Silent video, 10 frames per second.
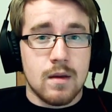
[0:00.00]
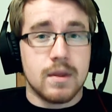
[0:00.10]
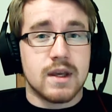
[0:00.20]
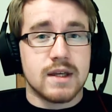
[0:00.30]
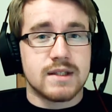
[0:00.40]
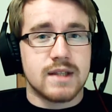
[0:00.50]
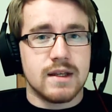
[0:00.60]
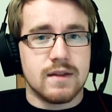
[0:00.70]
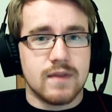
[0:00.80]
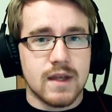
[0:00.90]
Because they
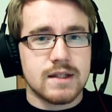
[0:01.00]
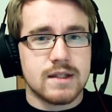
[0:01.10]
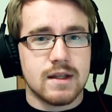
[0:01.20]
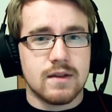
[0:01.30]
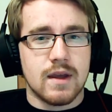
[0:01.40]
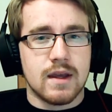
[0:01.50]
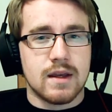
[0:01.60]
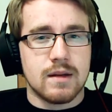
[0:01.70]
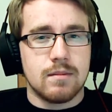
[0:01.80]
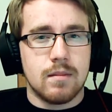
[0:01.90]
did this, they
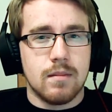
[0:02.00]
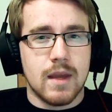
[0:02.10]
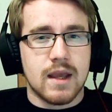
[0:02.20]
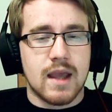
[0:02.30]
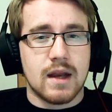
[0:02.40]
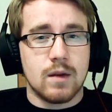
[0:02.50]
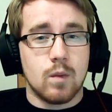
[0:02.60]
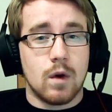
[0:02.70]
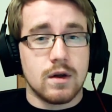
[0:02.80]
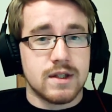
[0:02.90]
could make cannon
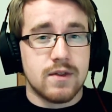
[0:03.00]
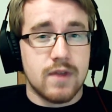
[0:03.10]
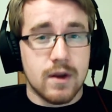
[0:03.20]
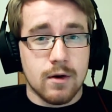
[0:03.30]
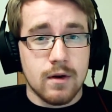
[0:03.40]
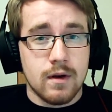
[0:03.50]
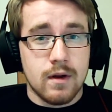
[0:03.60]
walls thinner,